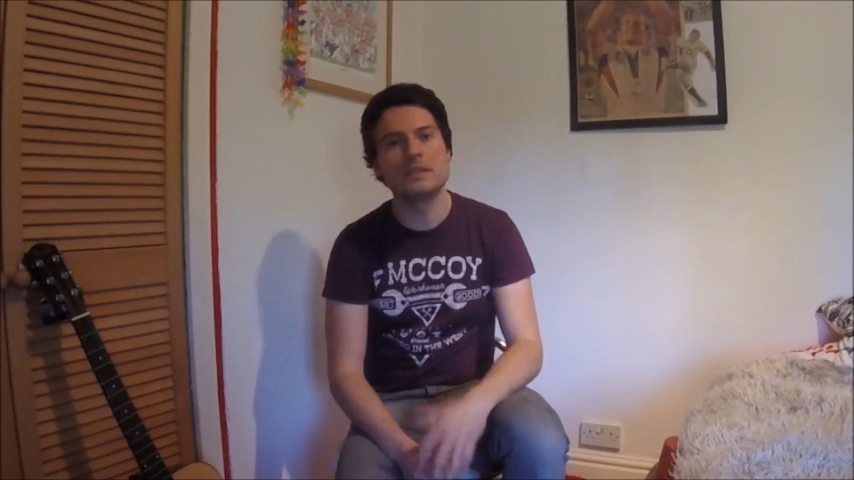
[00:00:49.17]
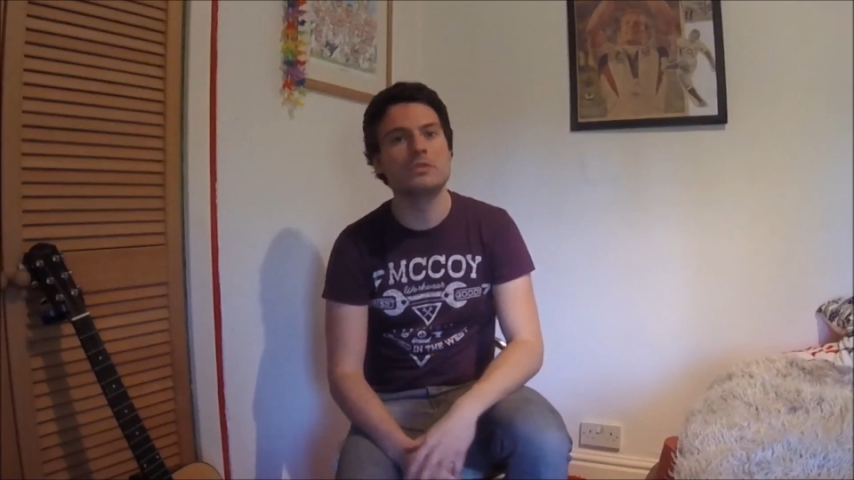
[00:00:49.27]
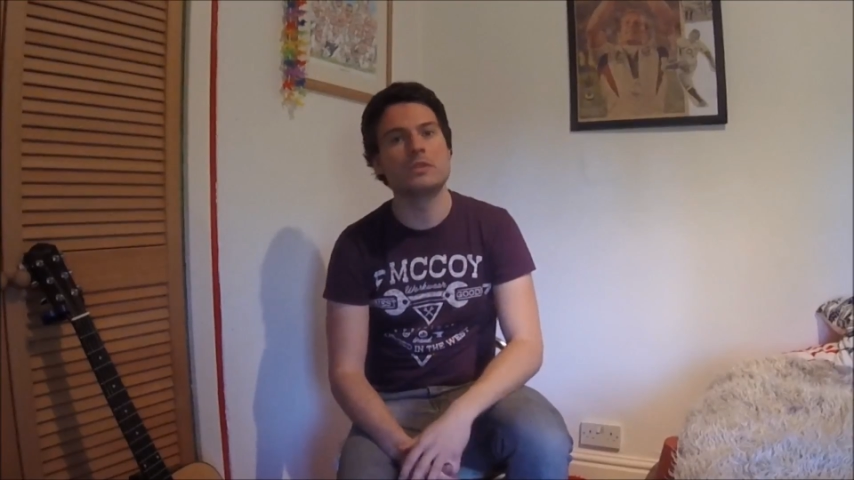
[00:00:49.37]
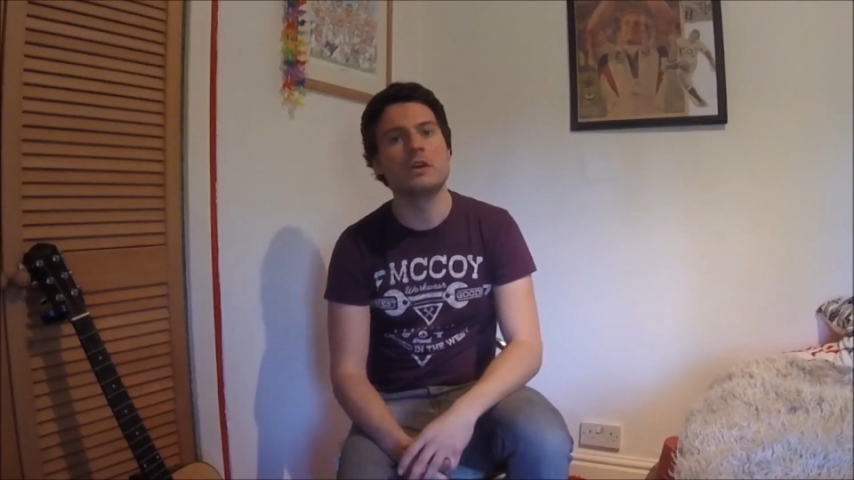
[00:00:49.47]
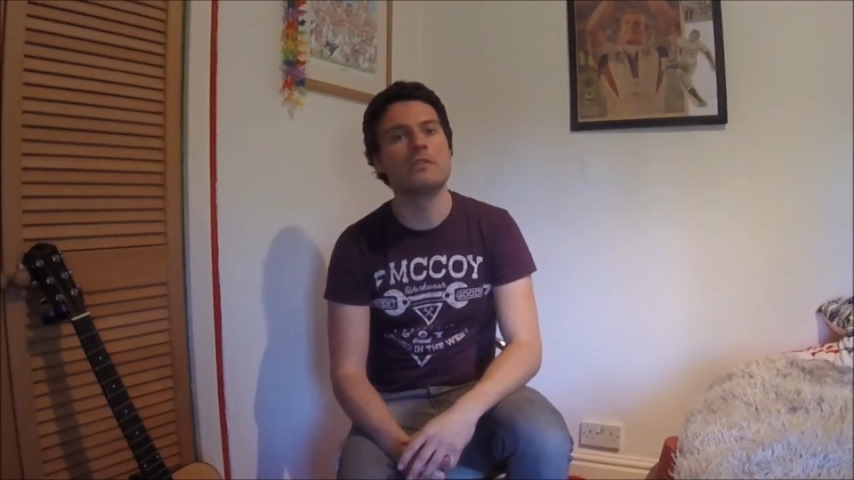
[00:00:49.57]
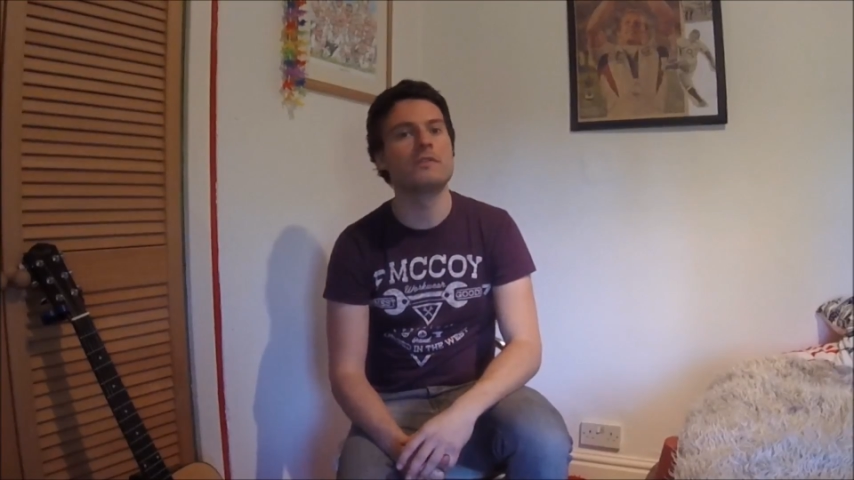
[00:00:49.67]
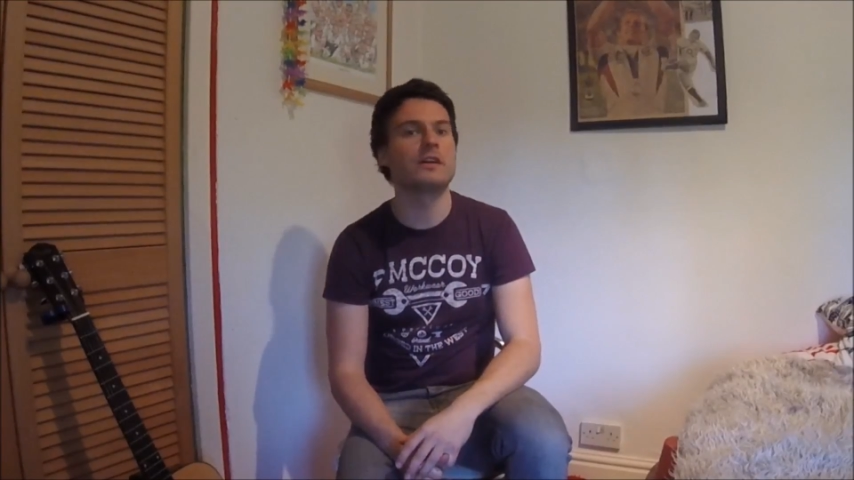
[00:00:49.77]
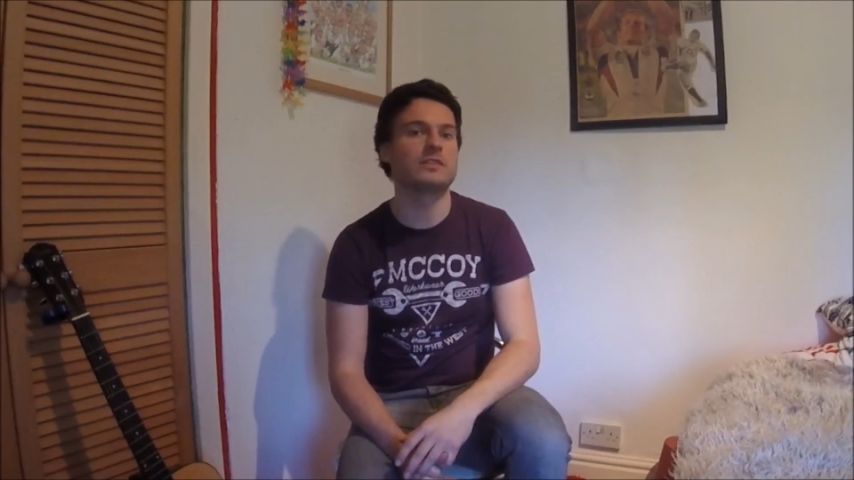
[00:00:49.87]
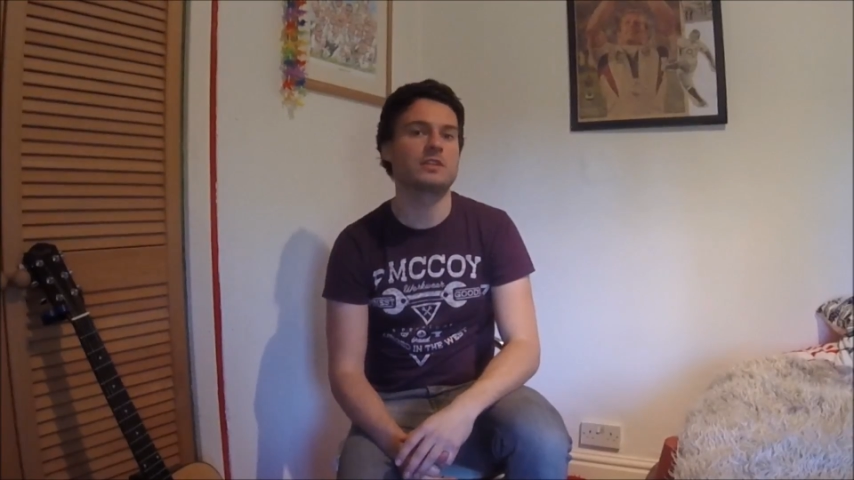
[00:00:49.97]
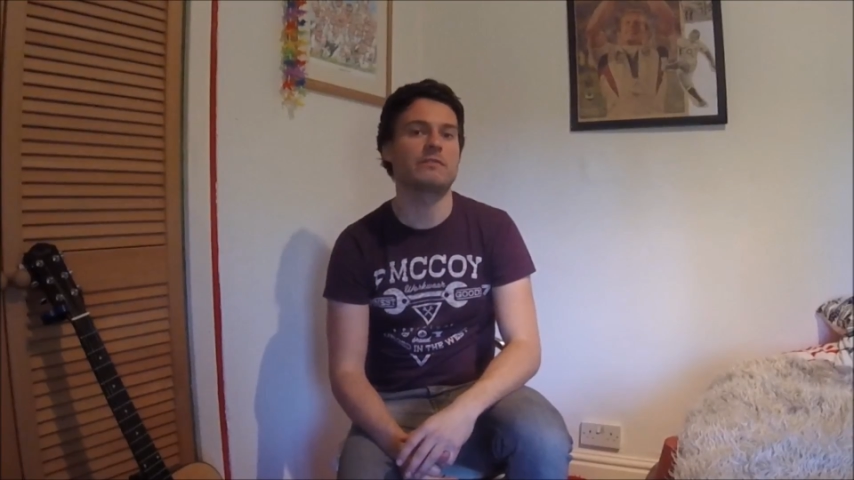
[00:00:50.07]
you'll know
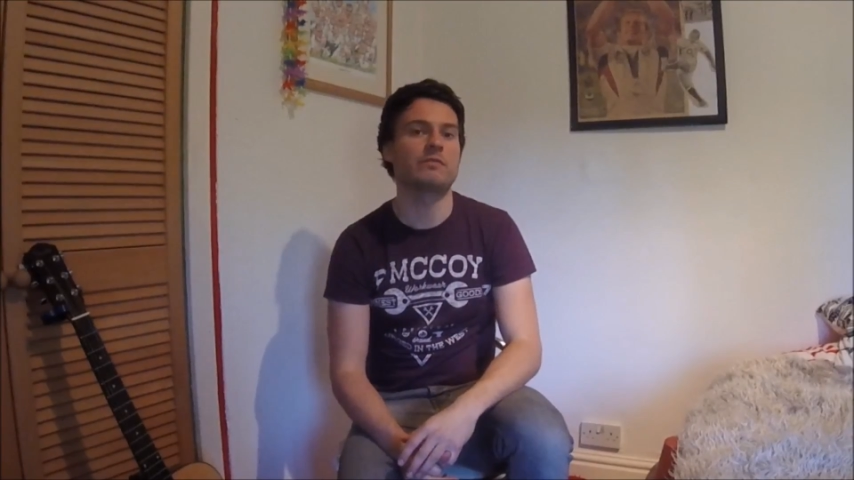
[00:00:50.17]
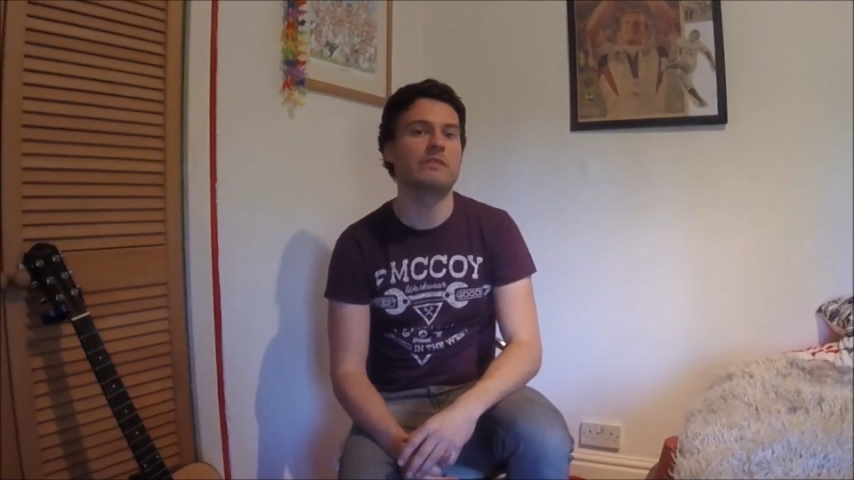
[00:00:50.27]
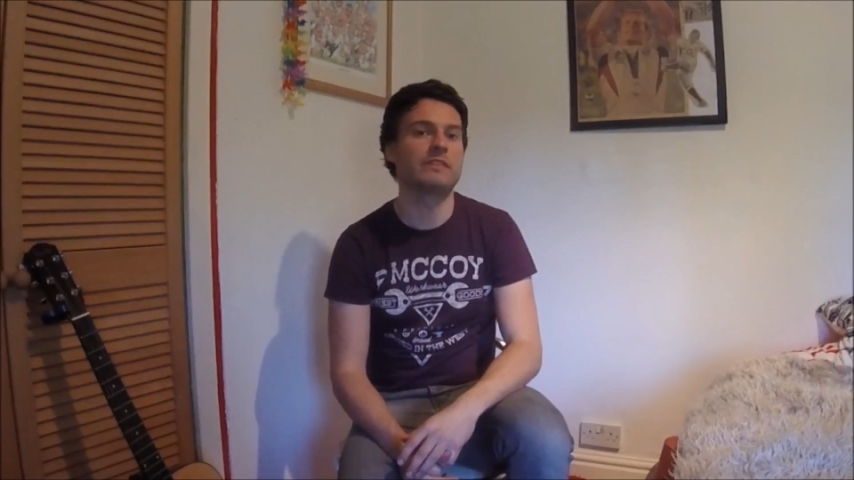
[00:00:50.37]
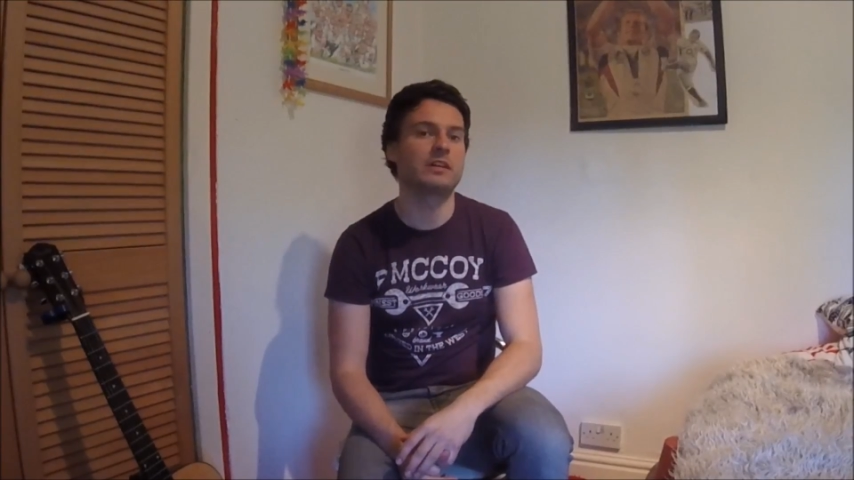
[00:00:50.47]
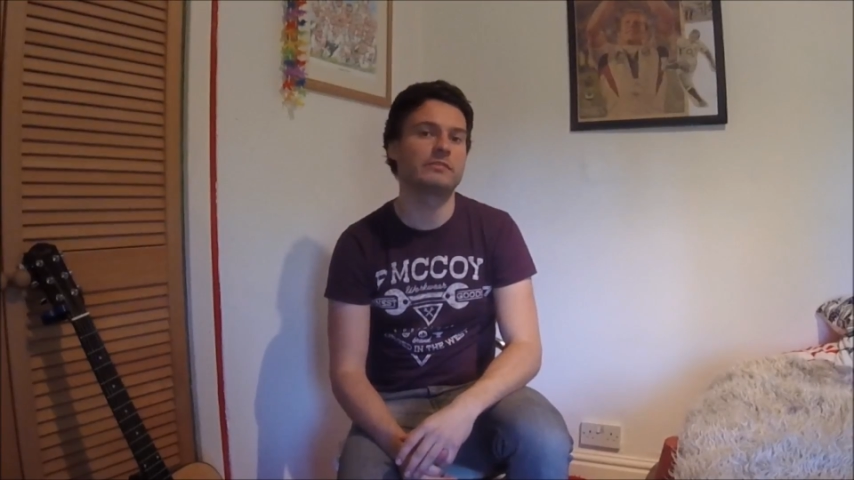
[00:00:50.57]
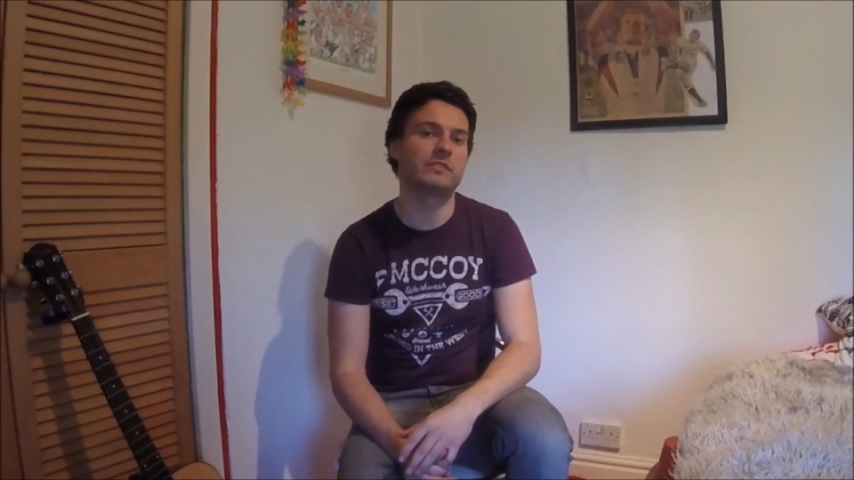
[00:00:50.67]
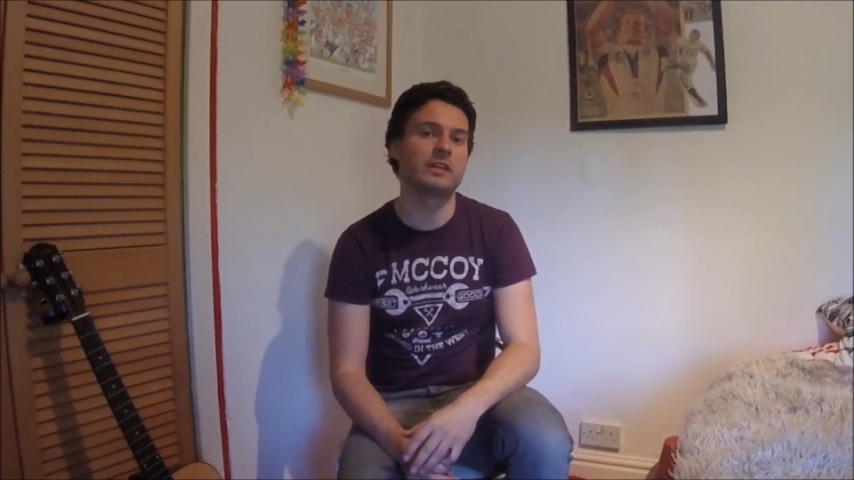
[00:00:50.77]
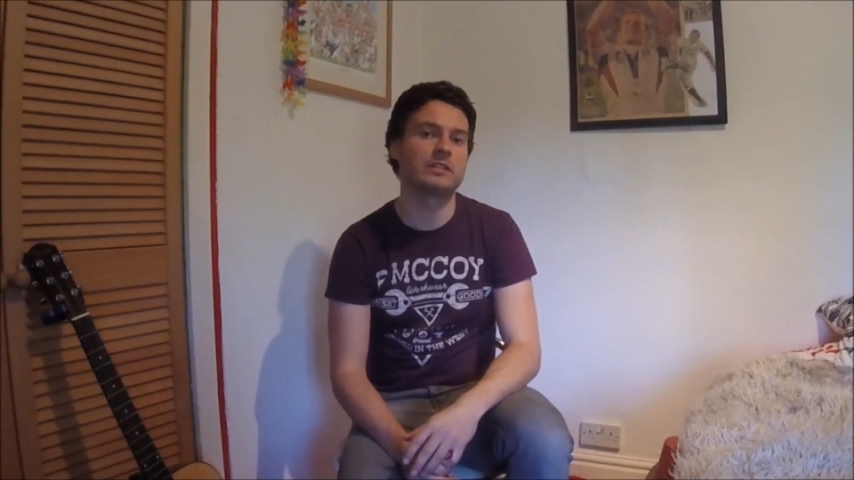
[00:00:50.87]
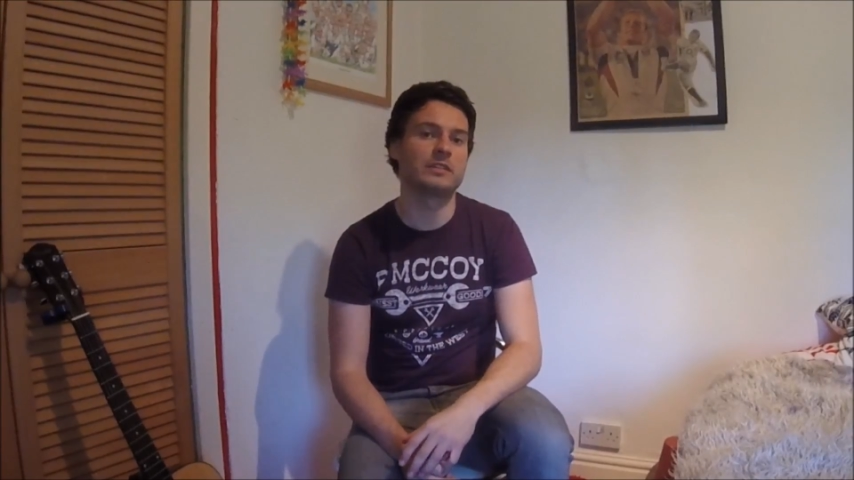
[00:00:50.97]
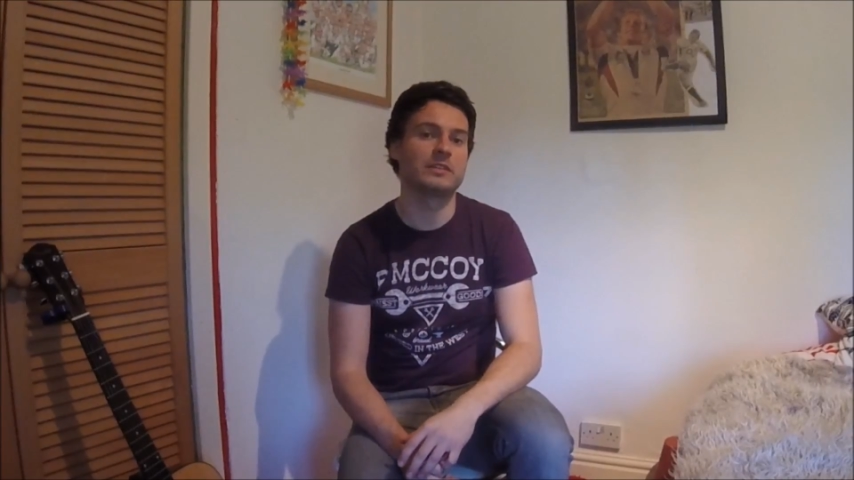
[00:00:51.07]
that I suffer with
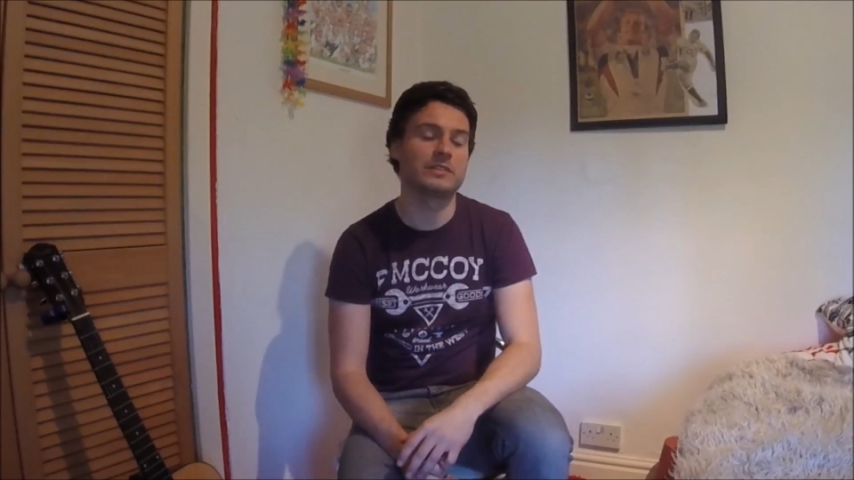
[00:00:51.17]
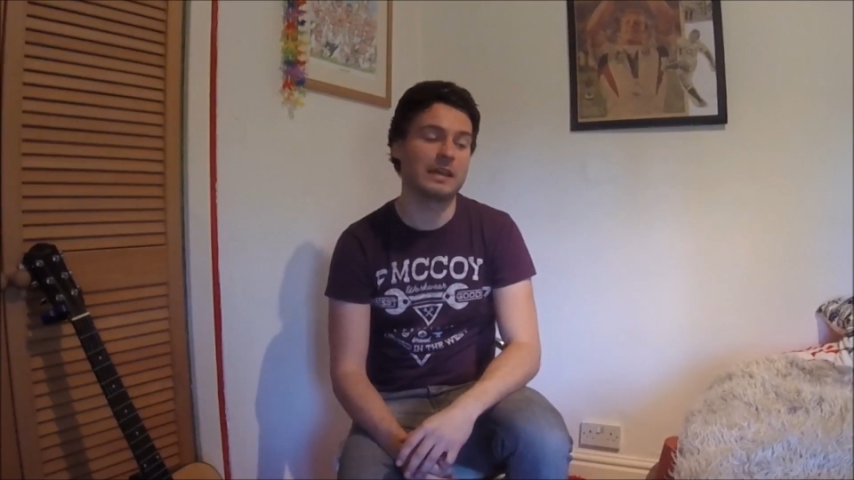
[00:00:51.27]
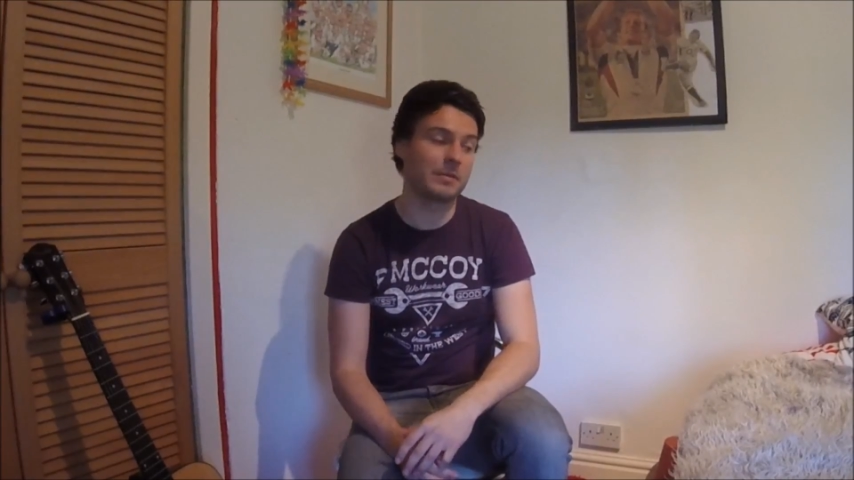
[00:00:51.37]
arthritis